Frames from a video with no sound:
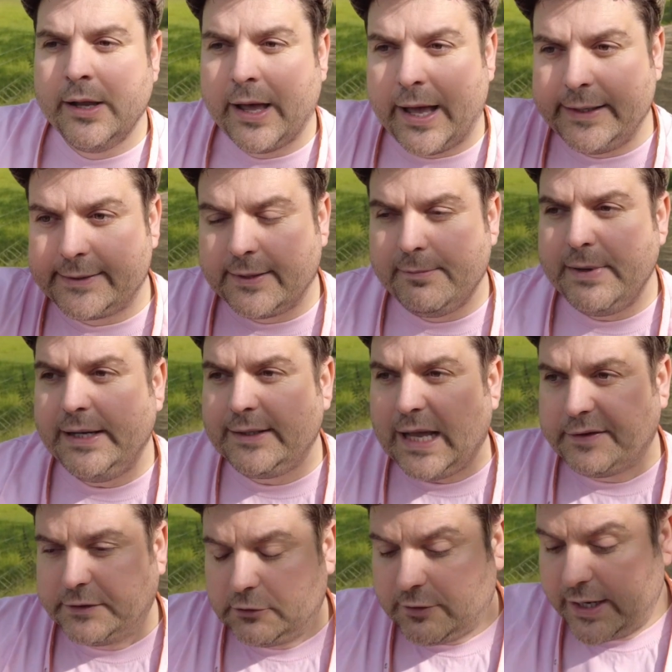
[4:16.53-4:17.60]
And to me,
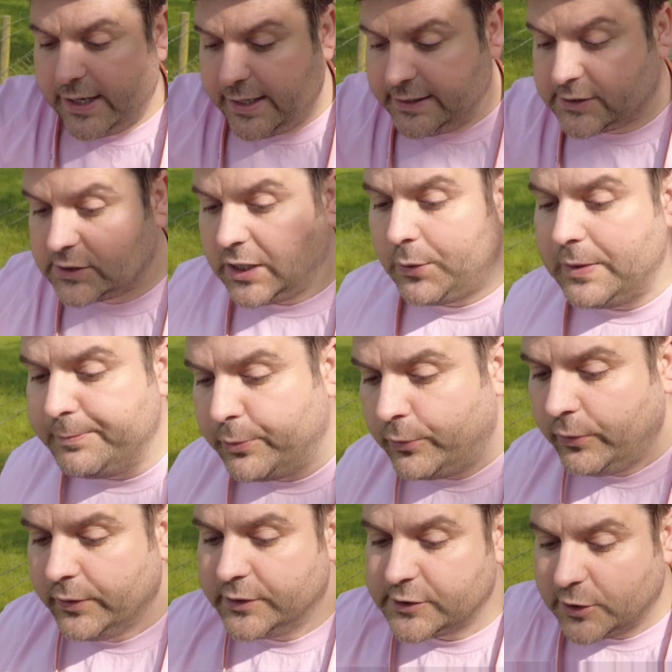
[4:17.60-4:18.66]
David Raya is so important.